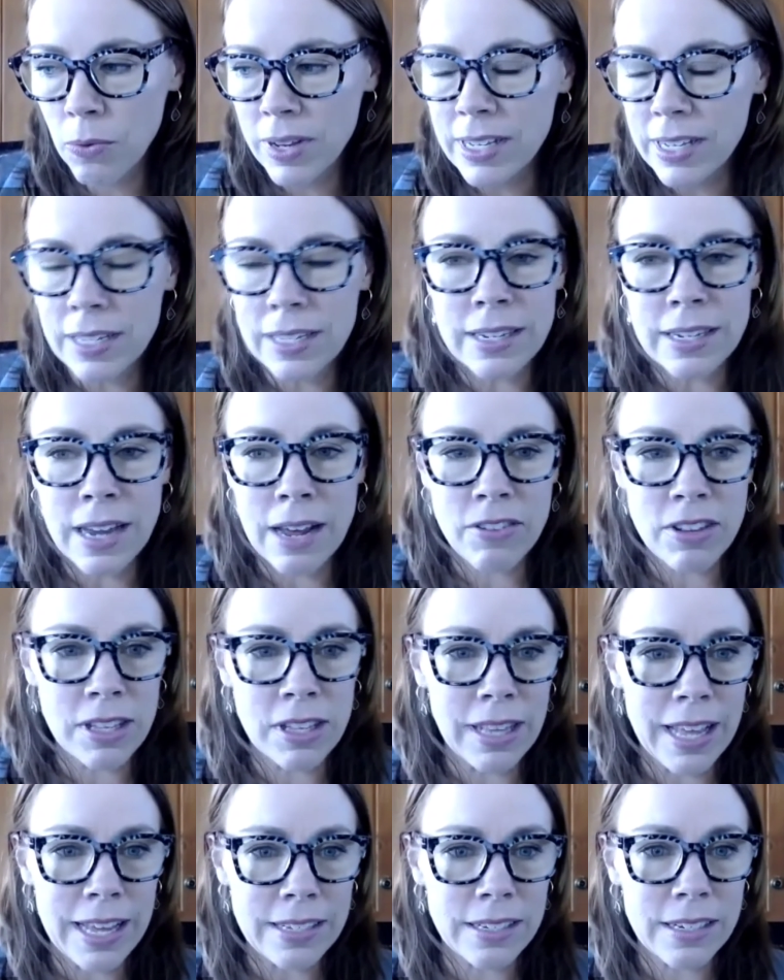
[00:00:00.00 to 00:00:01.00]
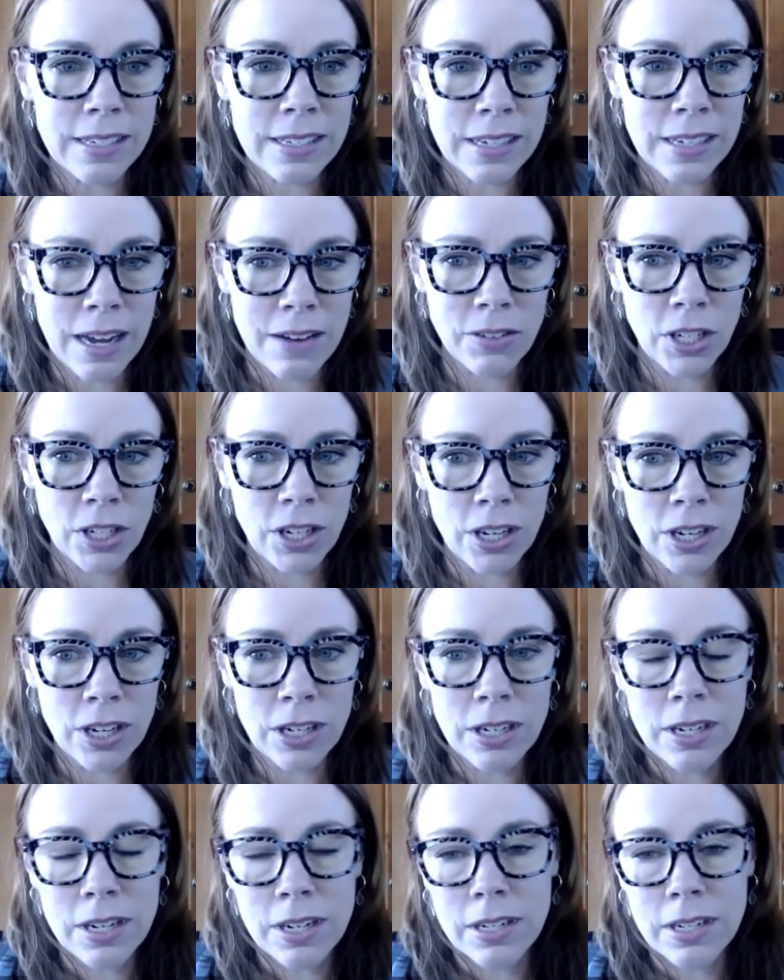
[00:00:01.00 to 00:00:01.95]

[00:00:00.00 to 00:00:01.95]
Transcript: we nevertheless discover